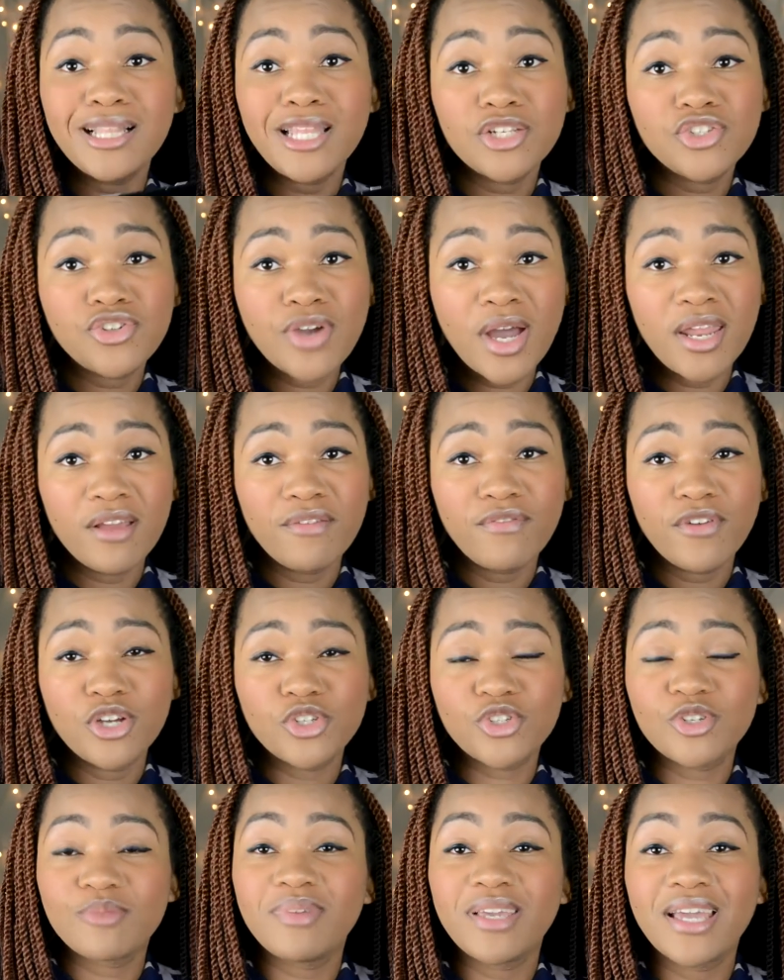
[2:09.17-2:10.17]
electronic
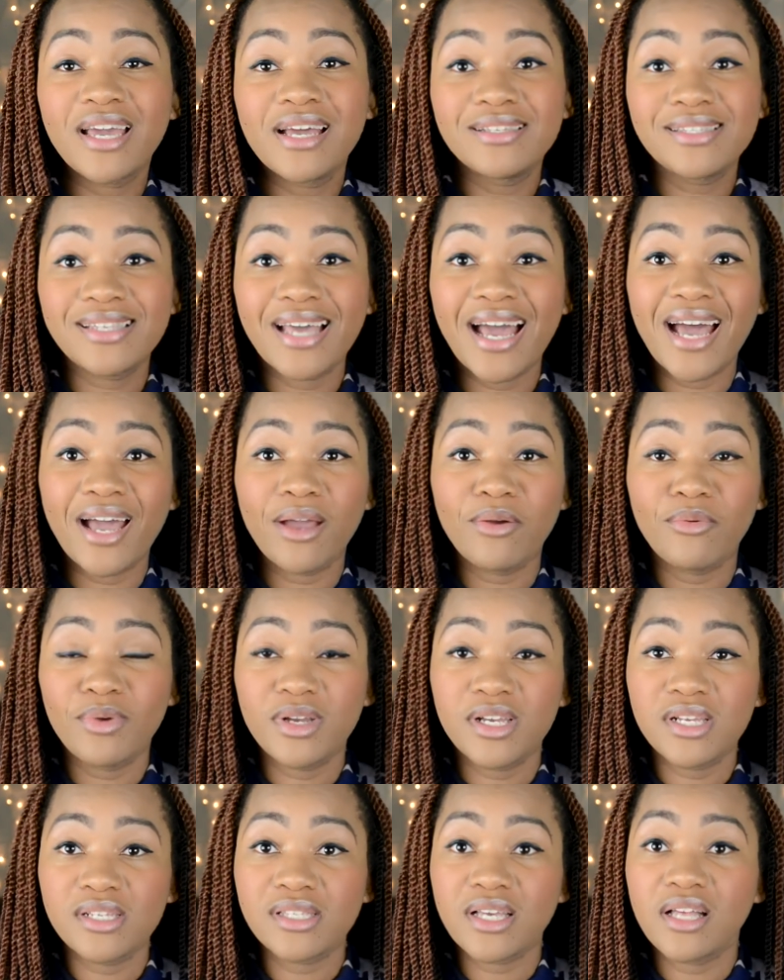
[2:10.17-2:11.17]
version because I
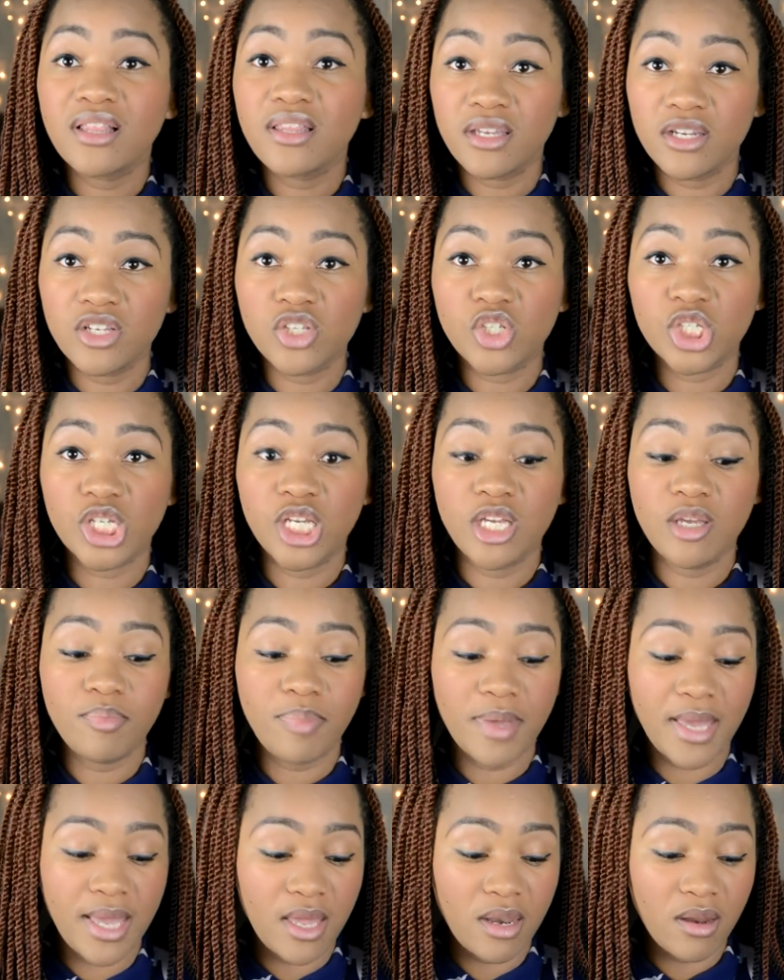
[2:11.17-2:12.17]
was a little cheap,
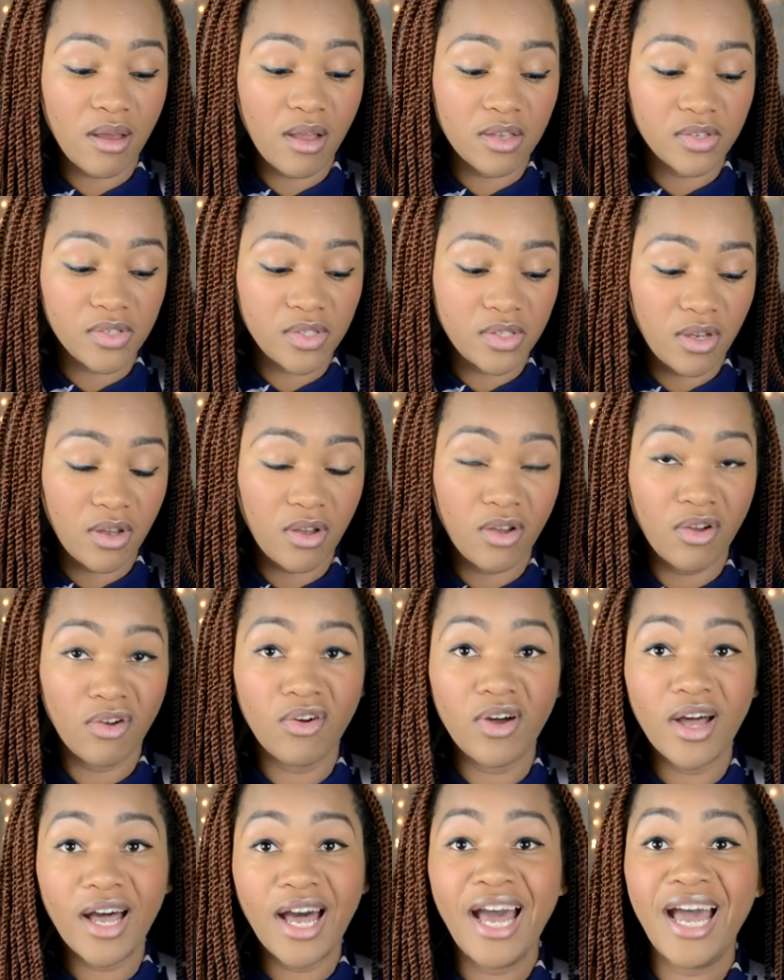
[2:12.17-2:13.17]
and
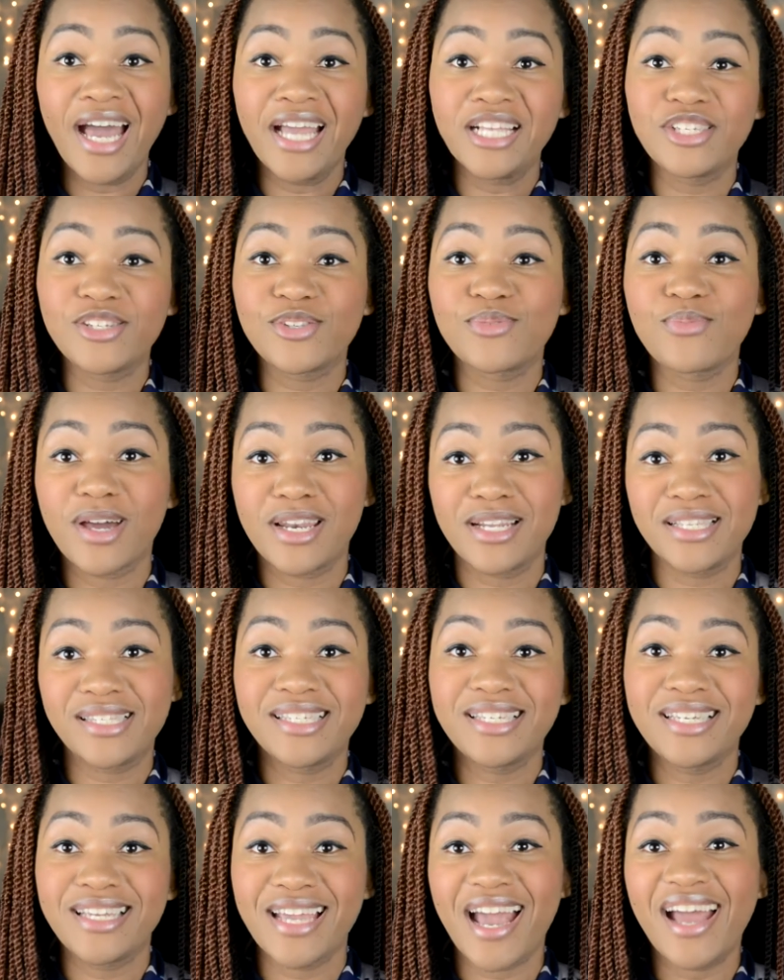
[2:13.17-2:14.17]
also I just wanted to
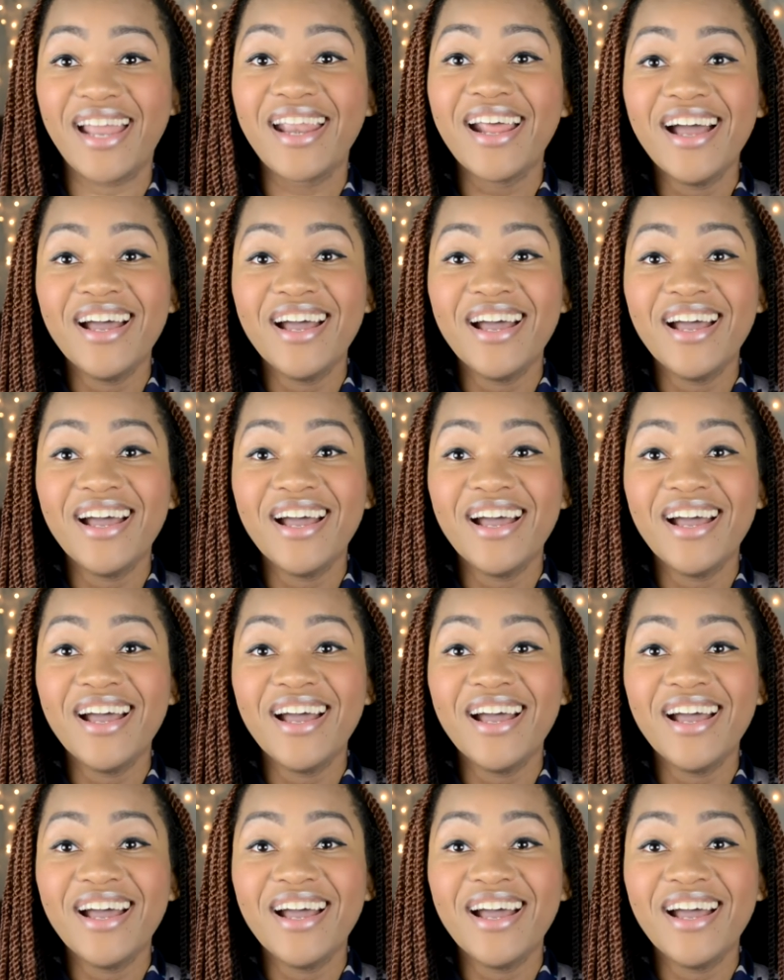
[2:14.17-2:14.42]
get